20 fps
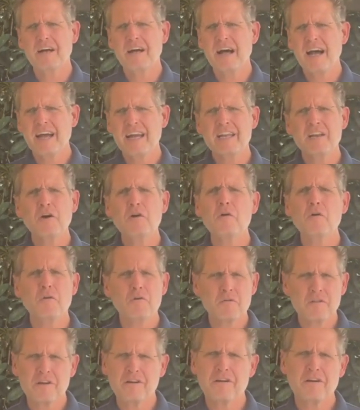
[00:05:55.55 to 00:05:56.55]
I know
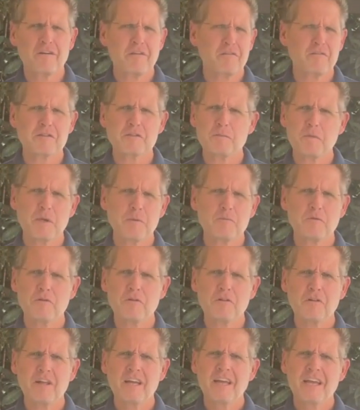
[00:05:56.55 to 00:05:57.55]
there are those
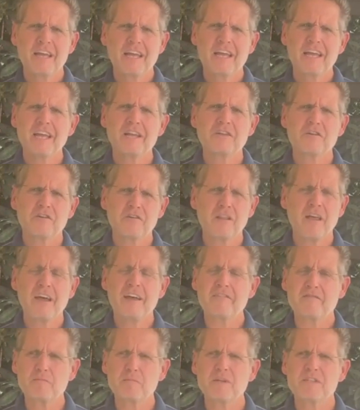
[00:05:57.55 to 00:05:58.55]
people in your
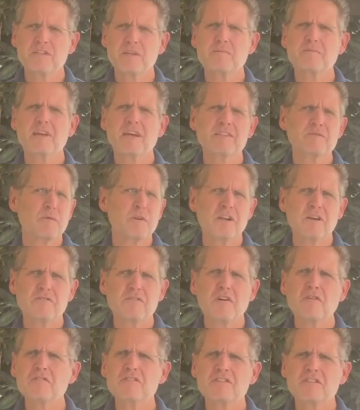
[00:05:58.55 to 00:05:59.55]
life, but sometimes we don't
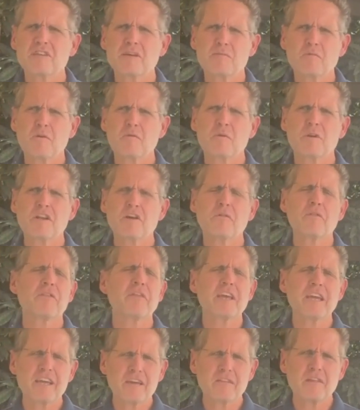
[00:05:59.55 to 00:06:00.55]
notice them, or we don't
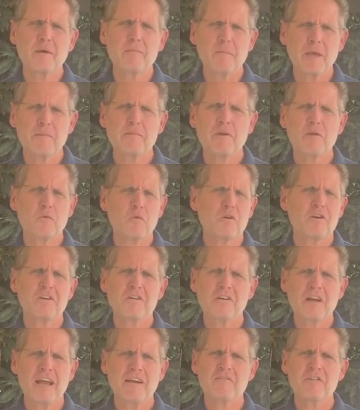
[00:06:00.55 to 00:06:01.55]
think that maybe
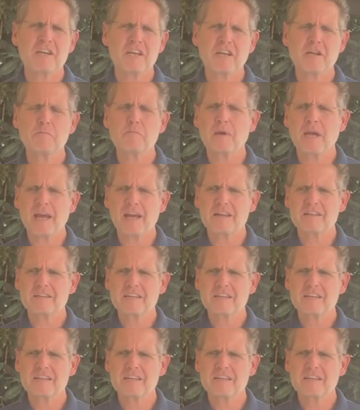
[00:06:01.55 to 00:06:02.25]
we're having an impact.